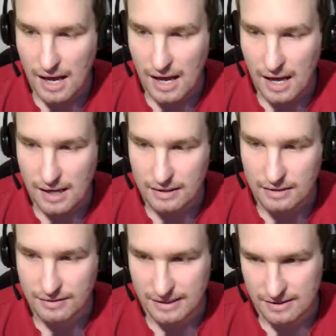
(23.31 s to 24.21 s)
And
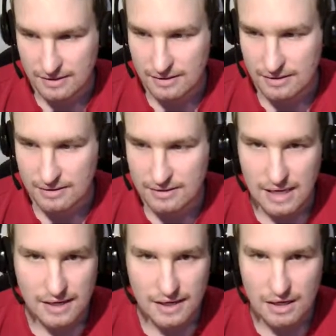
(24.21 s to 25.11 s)
if this is
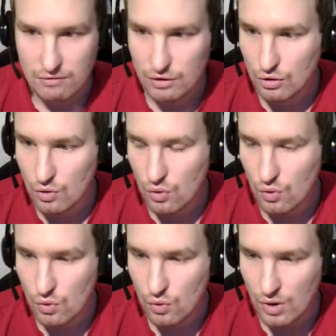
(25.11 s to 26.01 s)
done, I will
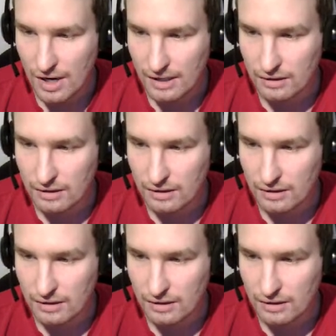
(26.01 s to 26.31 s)
go